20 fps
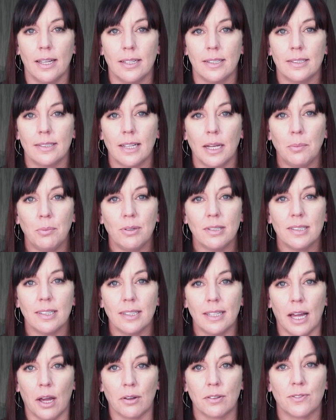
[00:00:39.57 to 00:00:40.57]
CYPRES
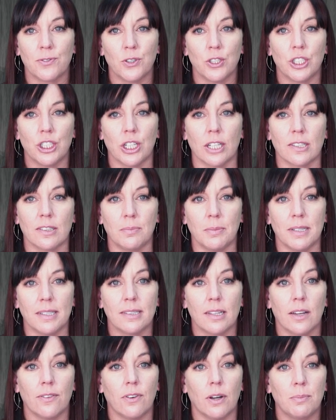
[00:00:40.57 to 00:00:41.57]
allows for
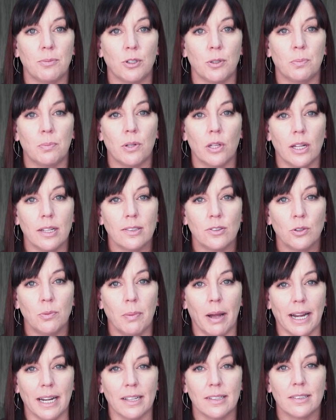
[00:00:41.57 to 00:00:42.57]
adjustments of up to plus or
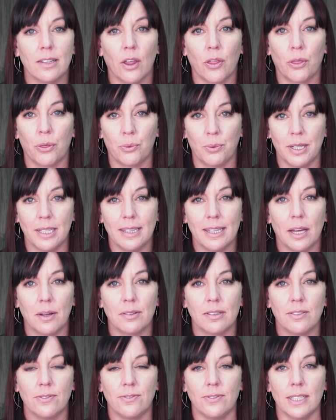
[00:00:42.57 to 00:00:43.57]
minus
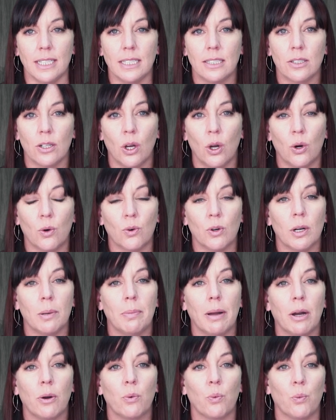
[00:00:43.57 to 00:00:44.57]
3,000 feet, or
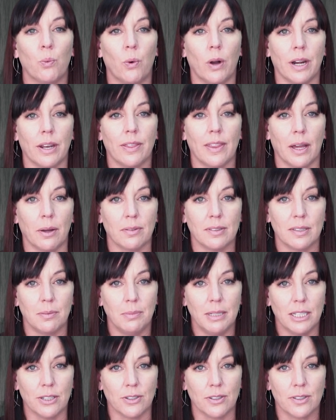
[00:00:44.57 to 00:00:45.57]
about
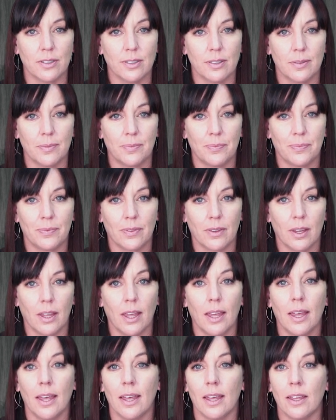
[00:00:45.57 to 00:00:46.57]
1,000 meters.
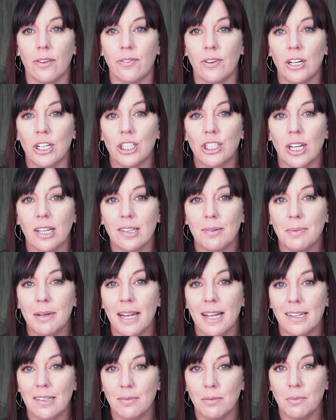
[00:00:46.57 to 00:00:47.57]
If an
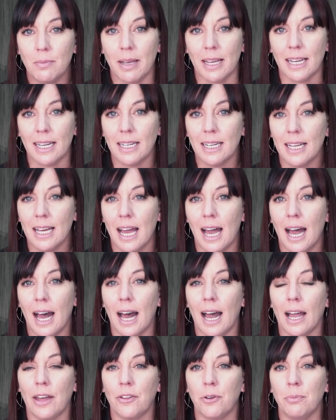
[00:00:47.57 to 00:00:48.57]
adjustment has been made,
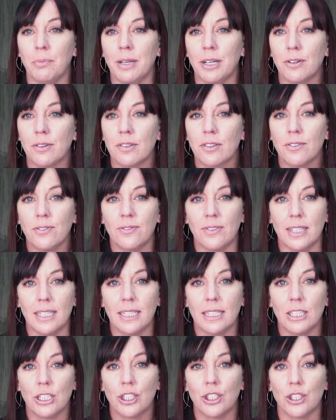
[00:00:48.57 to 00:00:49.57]
either meters or
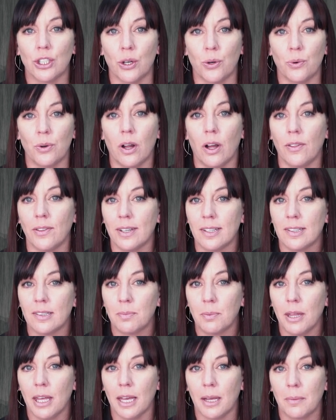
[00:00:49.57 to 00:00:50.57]
feet is shown on the
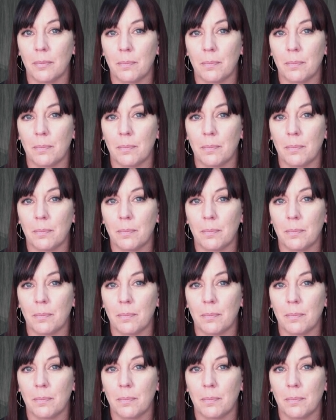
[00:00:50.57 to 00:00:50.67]
display.